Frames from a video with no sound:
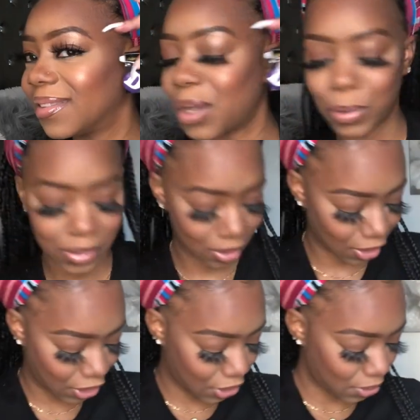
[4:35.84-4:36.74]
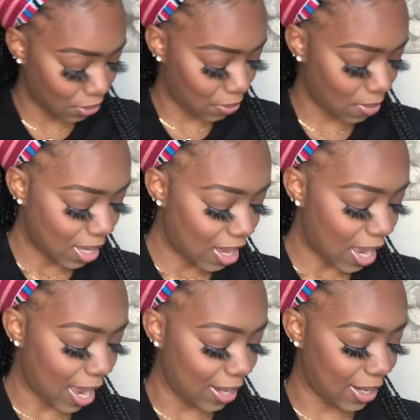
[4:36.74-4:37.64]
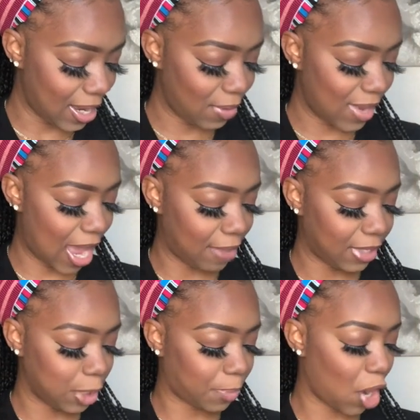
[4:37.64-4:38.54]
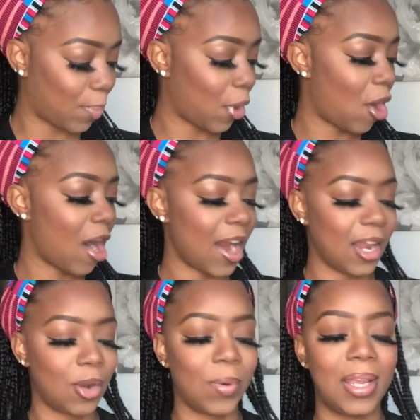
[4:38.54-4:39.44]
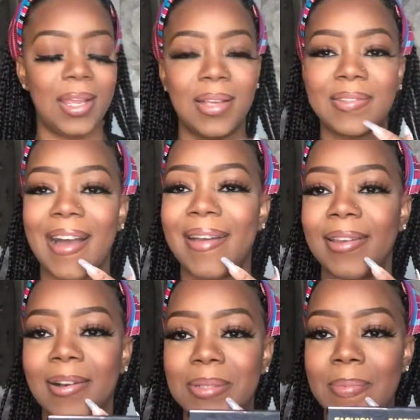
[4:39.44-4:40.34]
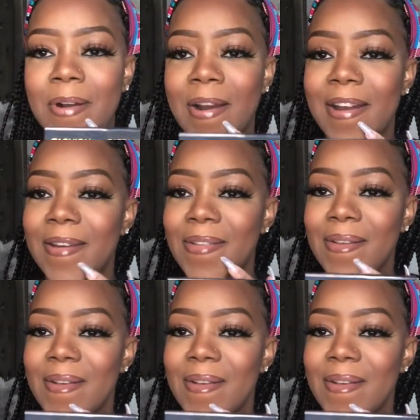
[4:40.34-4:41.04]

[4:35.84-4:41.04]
Those are cute. And then we have these purple heart earrings. I love some hearts.